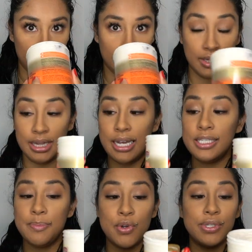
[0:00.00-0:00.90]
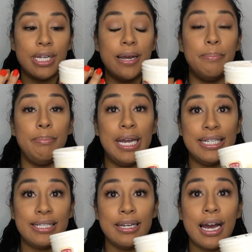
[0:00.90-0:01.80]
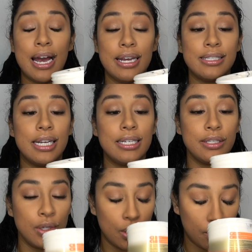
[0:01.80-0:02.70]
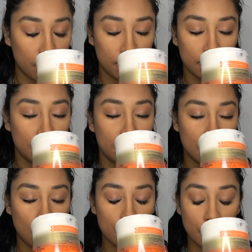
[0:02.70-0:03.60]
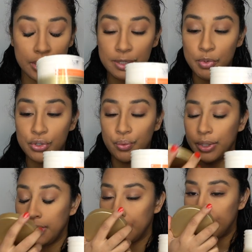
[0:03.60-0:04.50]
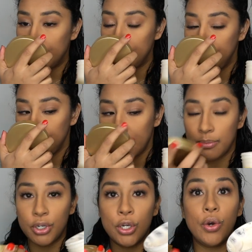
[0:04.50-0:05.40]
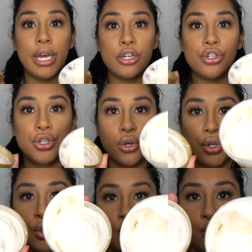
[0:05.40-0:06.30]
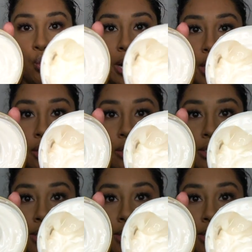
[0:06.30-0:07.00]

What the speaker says: This smells amazing, guys. Like no joke, it smells really good. I'm gonna go ahead and show you what it looks